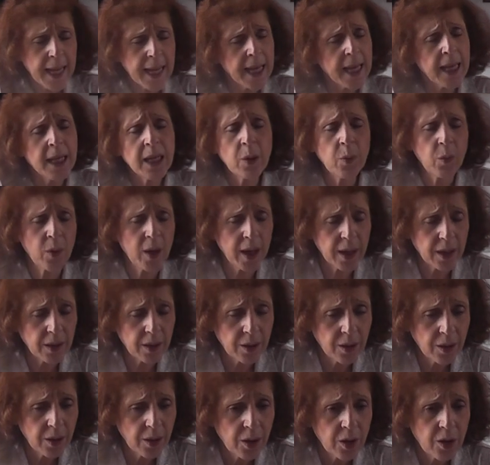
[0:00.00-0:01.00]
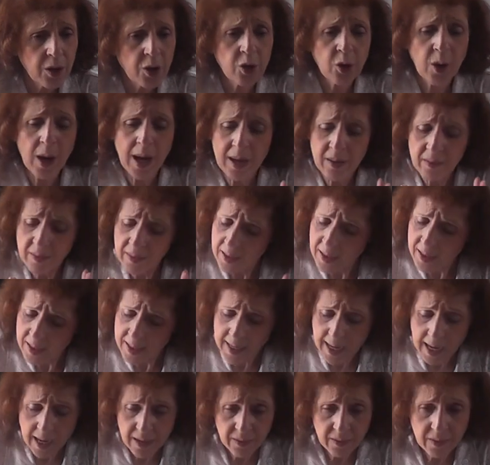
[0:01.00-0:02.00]
anyone who has the
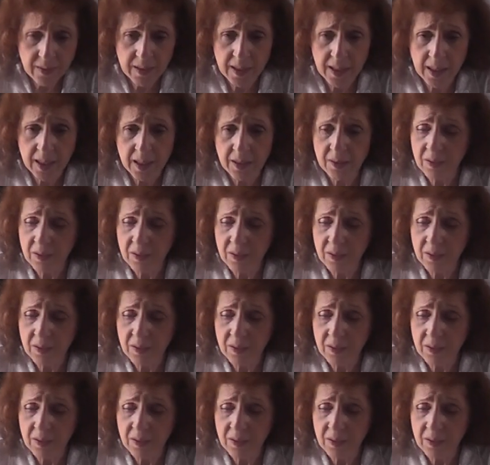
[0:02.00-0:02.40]
audacity